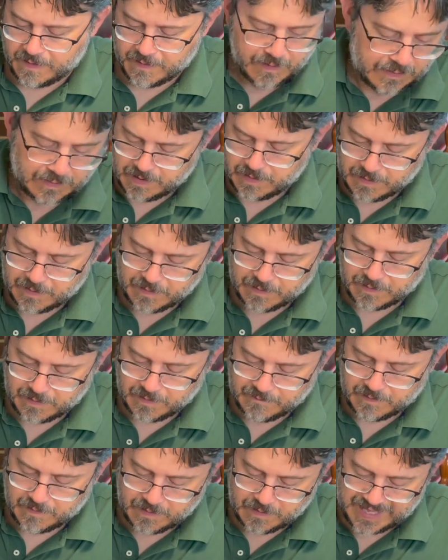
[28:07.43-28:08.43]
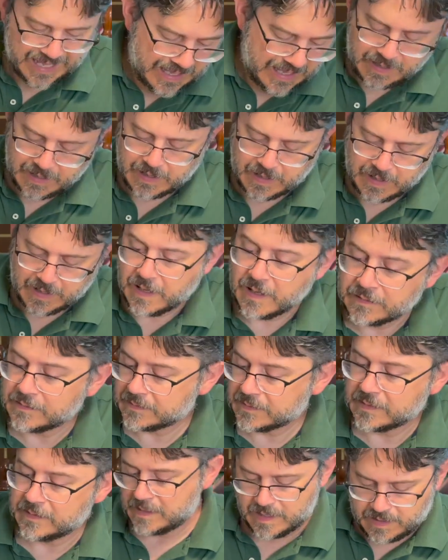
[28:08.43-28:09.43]
I'm not going to put a wash on
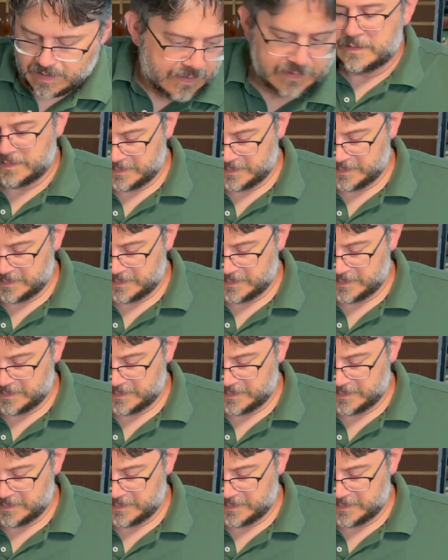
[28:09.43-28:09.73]
these.